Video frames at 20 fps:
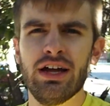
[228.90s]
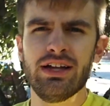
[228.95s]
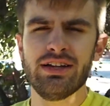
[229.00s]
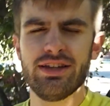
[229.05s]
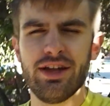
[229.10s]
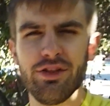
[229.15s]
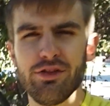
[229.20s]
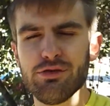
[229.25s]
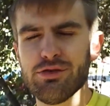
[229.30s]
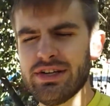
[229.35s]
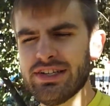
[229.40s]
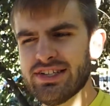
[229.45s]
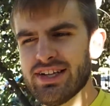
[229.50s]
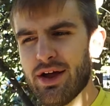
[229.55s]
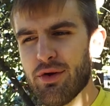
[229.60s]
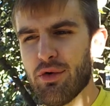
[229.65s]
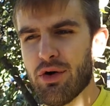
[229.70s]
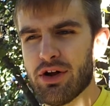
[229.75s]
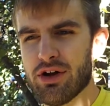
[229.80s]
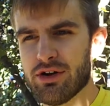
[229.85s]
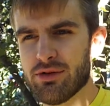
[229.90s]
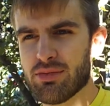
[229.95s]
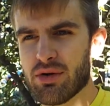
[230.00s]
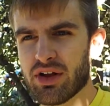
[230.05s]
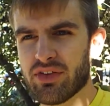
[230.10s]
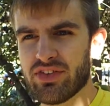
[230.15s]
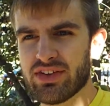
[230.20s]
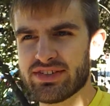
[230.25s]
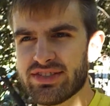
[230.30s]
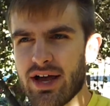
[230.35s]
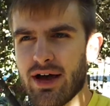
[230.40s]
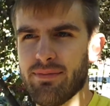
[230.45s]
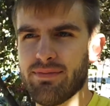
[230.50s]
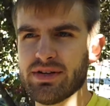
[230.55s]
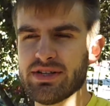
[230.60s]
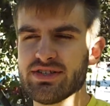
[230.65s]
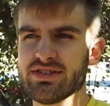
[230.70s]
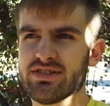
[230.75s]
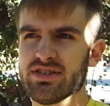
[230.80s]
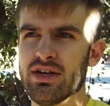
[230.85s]
Now, the reason I wanted to bring this up
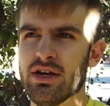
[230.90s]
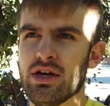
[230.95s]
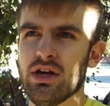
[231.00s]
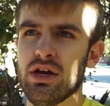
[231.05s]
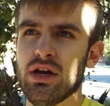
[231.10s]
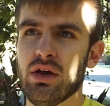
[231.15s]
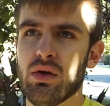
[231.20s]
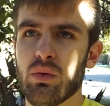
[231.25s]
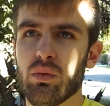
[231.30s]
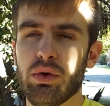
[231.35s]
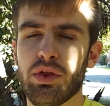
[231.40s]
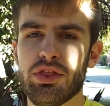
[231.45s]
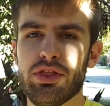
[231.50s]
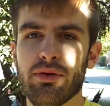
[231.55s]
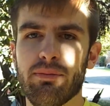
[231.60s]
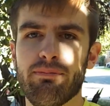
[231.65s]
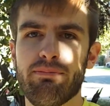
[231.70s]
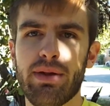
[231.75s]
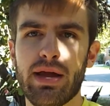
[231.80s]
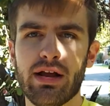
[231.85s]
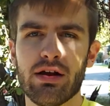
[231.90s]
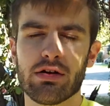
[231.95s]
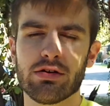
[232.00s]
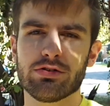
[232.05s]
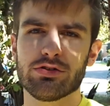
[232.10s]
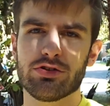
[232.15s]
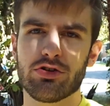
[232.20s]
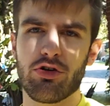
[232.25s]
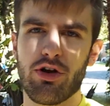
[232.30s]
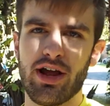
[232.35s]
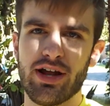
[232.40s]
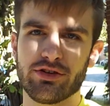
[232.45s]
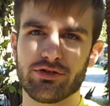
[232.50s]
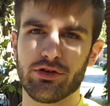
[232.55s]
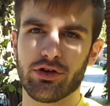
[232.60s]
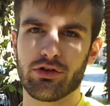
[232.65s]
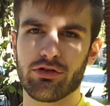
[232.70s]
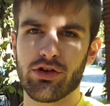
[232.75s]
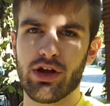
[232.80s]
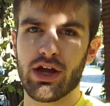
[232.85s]
is with the bigger
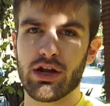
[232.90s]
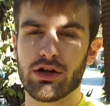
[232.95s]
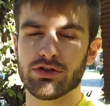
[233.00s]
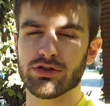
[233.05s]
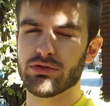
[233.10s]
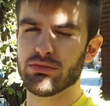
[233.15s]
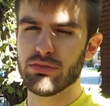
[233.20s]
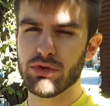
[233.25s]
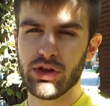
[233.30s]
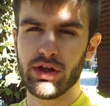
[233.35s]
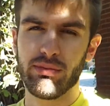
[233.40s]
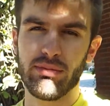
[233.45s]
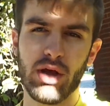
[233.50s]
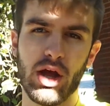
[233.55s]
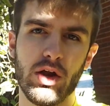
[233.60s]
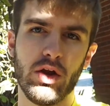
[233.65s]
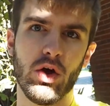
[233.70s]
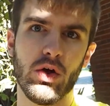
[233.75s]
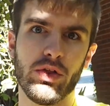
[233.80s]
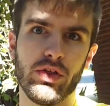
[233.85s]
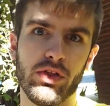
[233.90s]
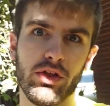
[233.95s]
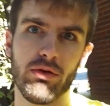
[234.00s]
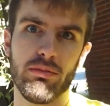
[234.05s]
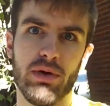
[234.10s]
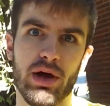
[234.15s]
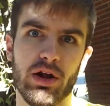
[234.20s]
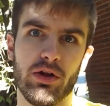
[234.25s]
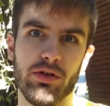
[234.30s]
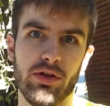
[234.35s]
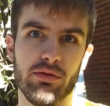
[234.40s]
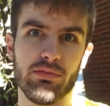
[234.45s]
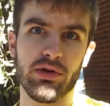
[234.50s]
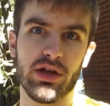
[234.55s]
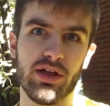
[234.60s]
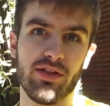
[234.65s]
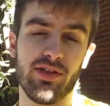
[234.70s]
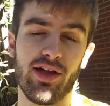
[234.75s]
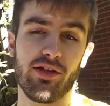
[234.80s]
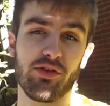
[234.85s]
tarantula creators, and believe me, I know that they're better than
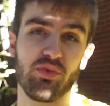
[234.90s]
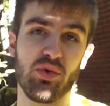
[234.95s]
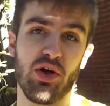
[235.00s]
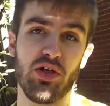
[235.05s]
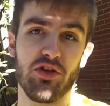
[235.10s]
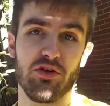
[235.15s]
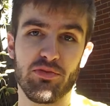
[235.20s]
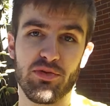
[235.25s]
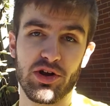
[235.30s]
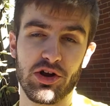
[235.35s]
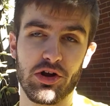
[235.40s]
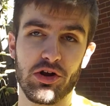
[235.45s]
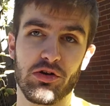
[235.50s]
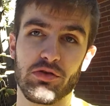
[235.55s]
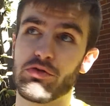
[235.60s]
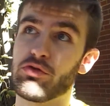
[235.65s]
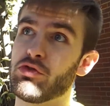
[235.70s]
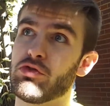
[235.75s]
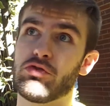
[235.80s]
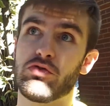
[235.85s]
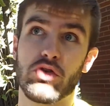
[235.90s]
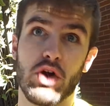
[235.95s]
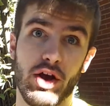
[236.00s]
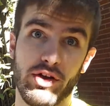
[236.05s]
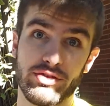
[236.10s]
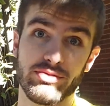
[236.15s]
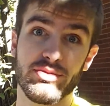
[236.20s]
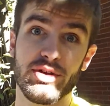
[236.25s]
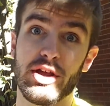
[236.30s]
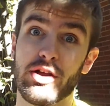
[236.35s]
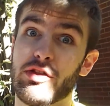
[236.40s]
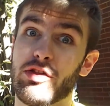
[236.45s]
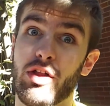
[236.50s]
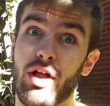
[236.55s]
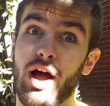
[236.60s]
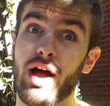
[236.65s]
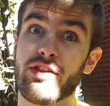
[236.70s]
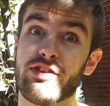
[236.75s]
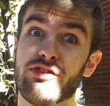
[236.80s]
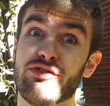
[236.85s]
me, and that's why they're bigger. Trust me,
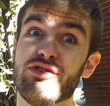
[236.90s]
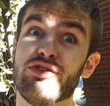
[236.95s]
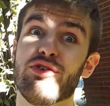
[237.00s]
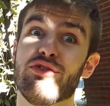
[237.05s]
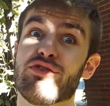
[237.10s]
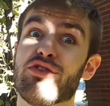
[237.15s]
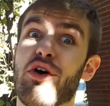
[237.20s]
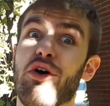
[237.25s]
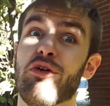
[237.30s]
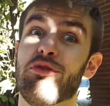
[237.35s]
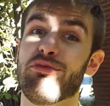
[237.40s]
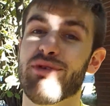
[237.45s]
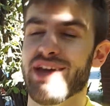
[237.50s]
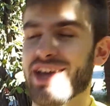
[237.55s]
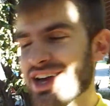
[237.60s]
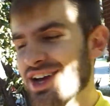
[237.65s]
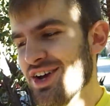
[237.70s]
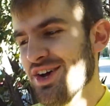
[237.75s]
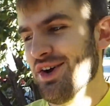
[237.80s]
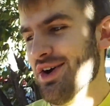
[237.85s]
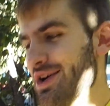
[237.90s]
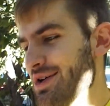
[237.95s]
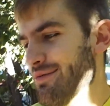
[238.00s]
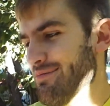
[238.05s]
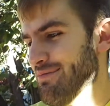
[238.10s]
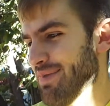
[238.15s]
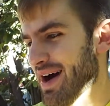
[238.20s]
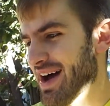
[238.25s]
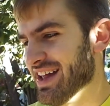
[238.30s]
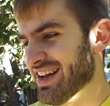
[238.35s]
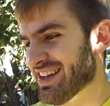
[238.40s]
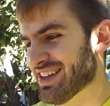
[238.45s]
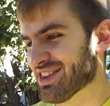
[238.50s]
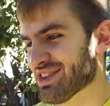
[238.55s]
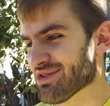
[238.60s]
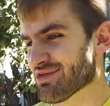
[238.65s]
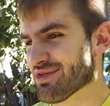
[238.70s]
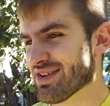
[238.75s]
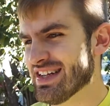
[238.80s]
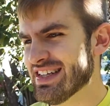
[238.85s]
lots of you have told me. But
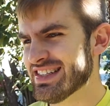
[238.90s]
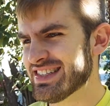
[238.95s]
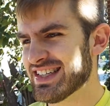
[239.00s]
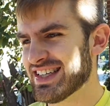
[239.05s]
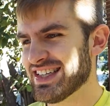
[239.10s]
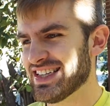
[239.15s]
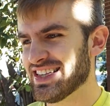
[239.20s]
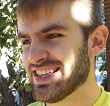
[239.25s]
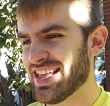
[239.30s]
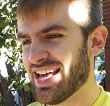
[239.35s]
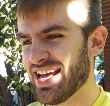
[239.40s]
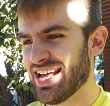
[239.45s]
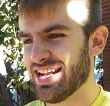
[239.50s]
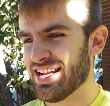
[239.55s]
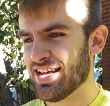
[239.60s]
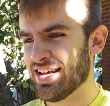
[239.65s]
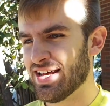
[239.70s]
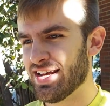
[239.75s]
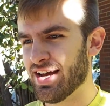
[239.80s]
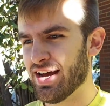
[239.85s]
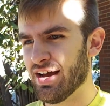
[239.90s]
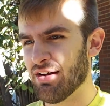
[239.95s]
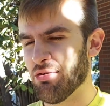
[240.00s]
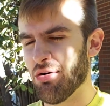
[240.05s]
the reason that I